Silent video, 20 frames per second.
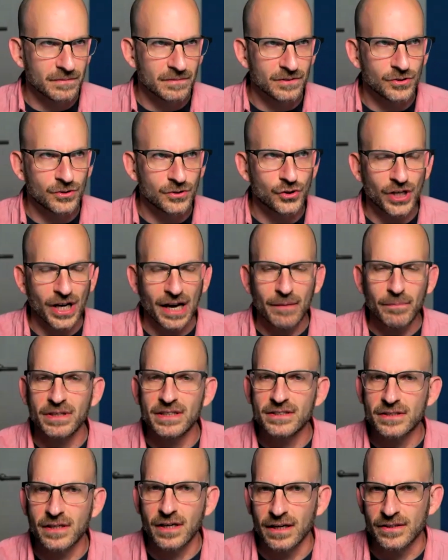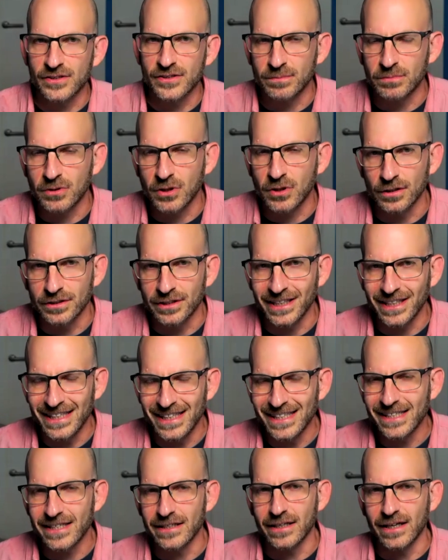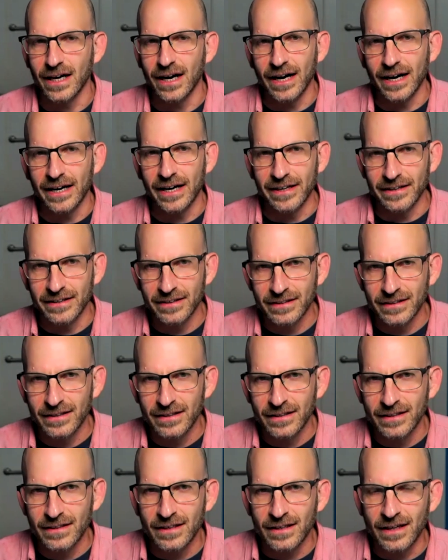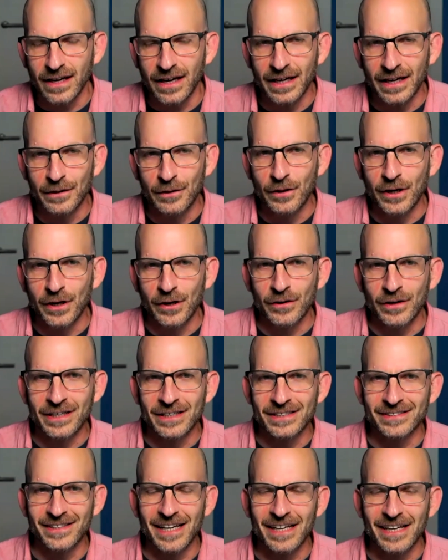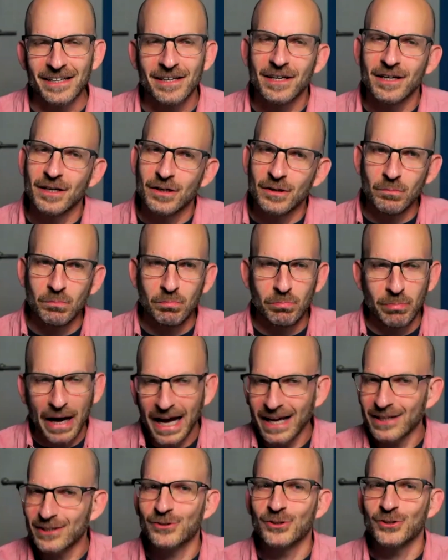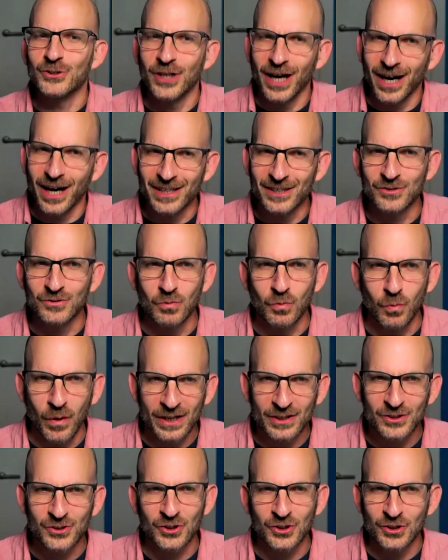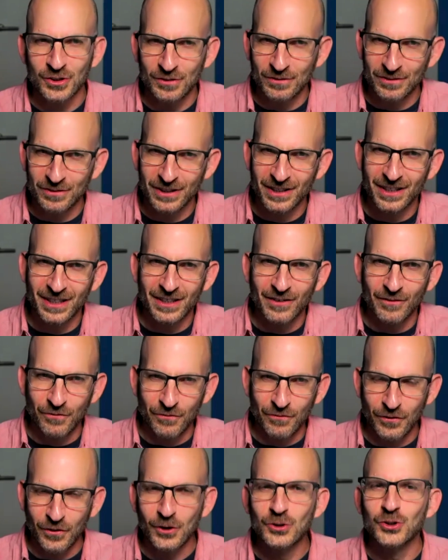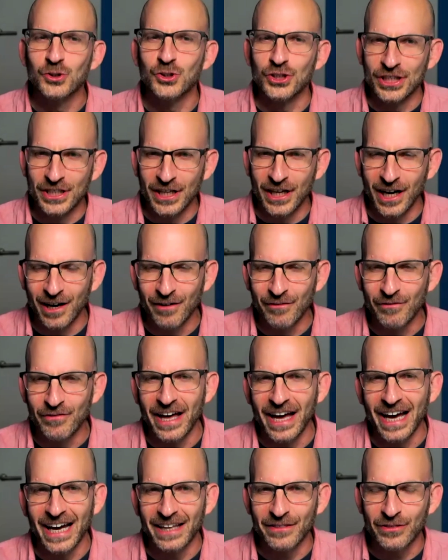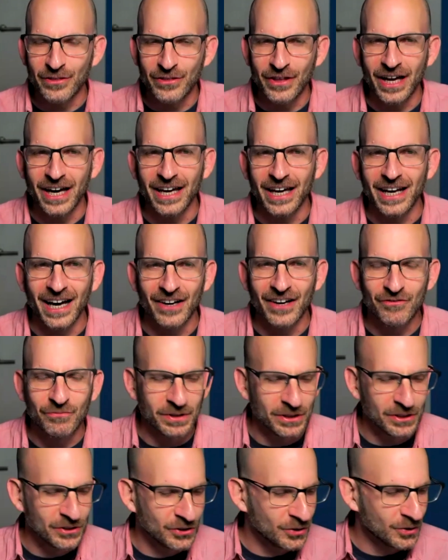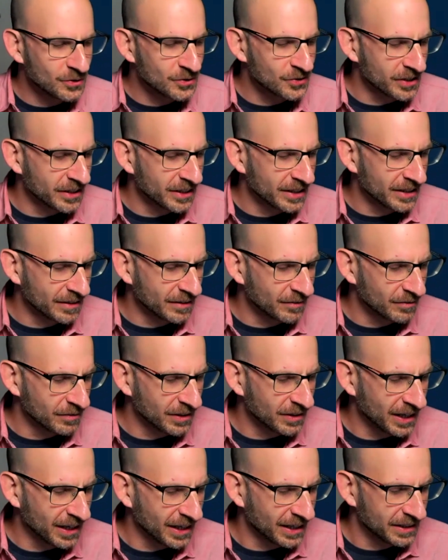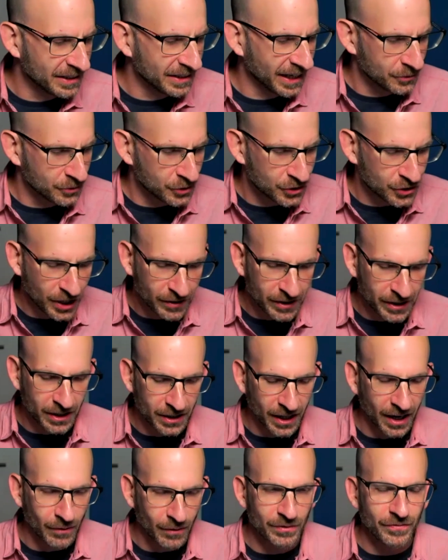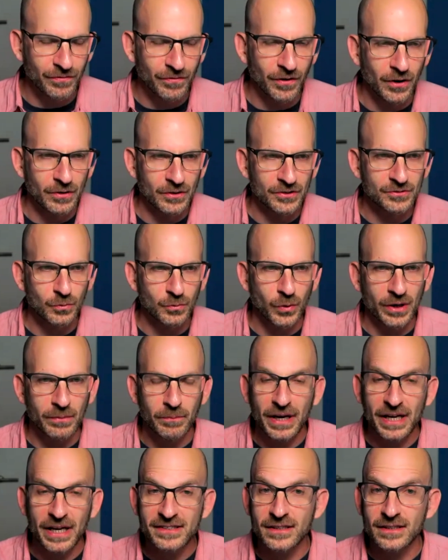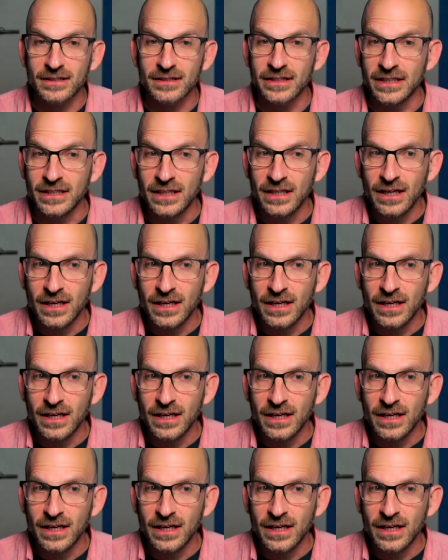Japanese concept called ikigai, and there is a bastardized Western version of that I've been using and sharing a lot with folks, where basically